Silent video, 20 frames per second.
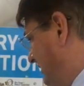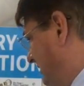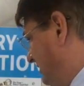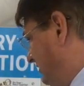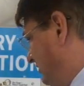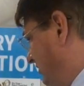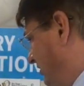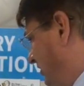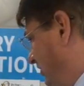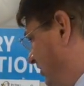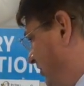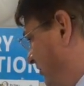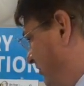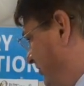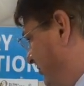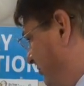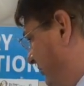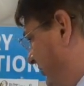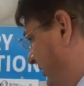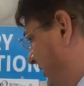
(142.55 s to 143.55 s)
So you lower
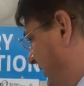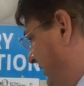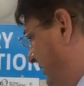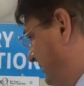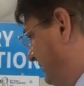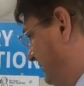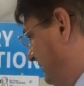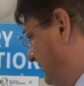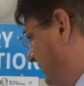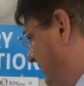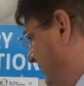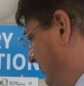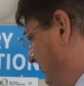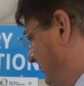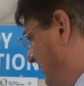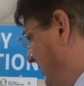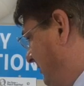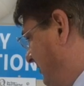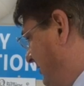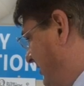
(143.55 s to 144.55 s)
the price.
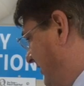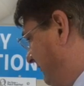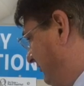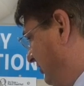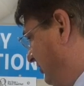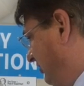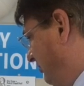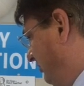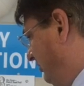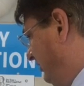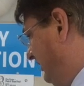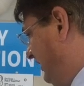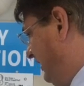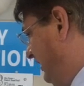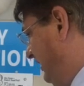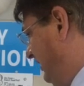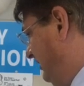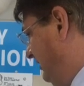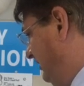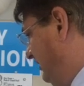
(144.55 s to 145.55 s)
Maybe you have to lower it
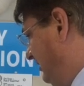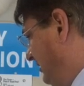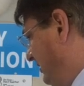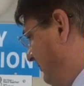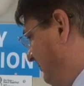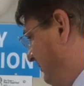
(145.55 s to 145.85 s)
again,